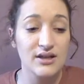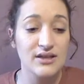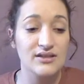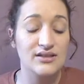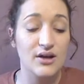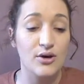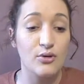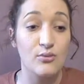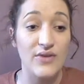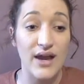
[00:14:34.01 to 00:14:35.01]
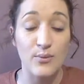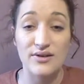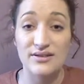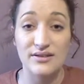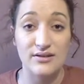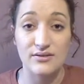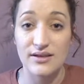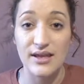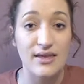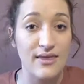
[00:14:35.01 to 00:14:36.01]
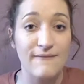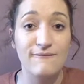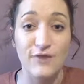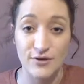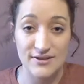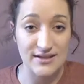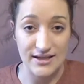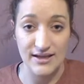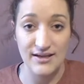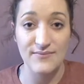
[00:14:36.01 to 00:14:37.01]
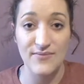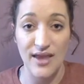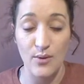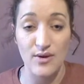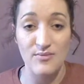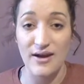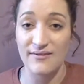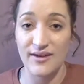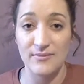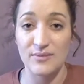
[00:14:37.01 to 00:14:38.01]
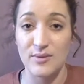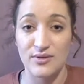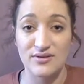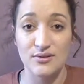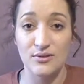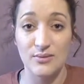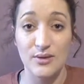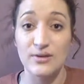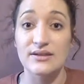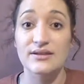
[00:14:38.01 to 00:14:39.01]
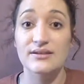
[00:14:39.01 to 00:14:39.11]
So that was literally the first thing that one of my family members told me was,